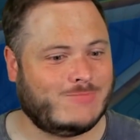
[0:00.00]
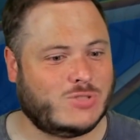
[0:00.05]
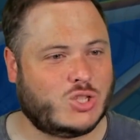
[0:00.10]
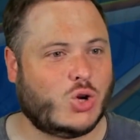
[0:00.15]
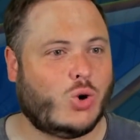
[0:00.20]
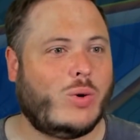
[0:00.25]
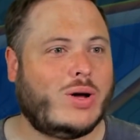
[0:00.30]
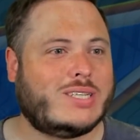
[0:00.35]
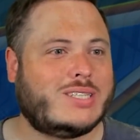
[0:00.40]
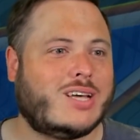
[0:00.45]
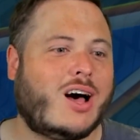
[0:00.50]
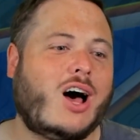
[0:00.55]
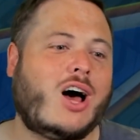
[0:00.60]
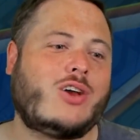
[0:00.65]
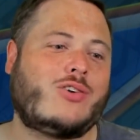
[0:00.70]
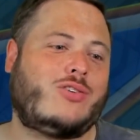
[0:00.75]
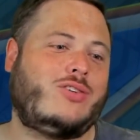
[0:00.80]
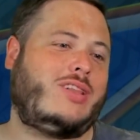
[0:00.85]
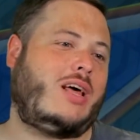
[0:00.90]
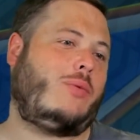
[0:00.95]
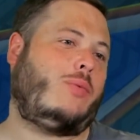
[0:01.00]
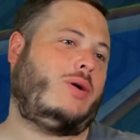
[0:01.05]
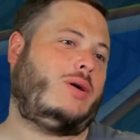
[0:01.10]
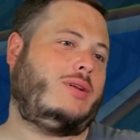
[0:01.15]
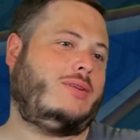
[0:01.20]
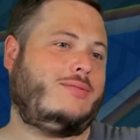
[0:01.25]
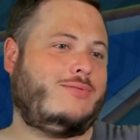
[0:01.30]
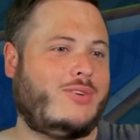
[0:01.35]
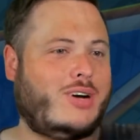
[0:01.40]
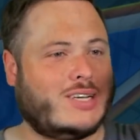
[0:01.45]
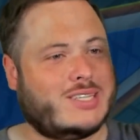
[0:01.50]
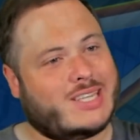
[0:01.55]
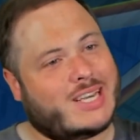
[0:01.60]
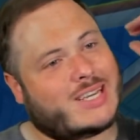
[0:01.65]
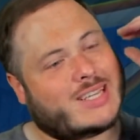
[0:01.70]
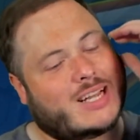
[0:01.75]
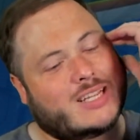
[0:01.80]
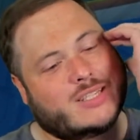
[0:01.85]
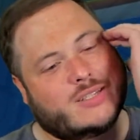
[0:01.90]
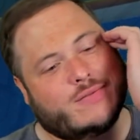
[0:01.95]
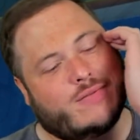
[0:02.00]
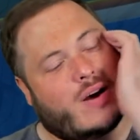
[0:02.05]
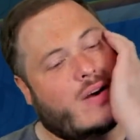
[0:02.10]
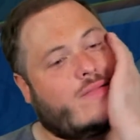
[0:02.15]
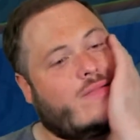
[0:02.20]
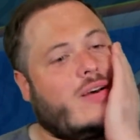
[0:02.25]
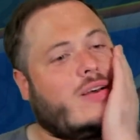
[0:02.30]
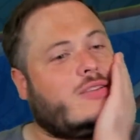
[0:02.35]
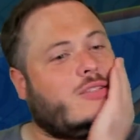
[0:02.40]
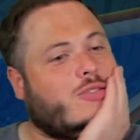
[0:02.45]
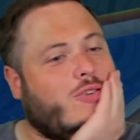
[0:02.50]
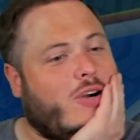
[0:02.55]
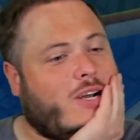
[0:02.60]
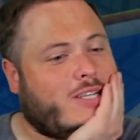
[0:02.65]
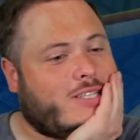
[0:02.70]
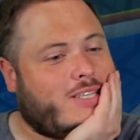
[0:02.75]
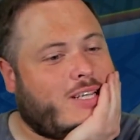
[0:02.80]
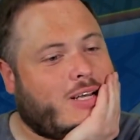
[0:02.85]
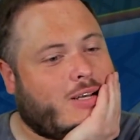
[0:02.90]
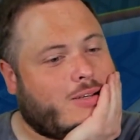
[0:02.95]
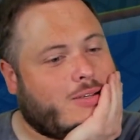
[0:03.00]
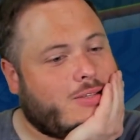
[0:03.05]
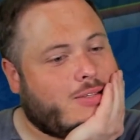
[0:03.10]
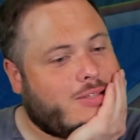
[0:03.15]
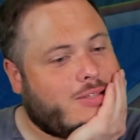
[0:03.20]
Always harder on that one. Right, take it down to 5,000 credits now.